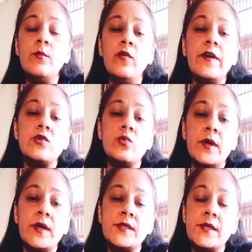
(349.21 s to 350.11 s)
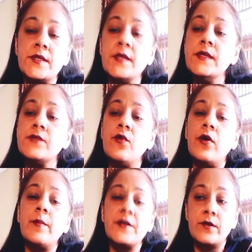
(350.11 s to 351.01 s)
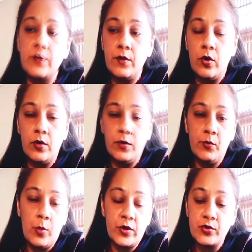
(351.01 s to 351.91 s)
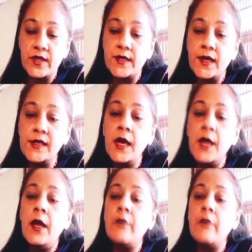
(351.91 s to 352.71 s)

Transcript: moving towards cities for better opportunities.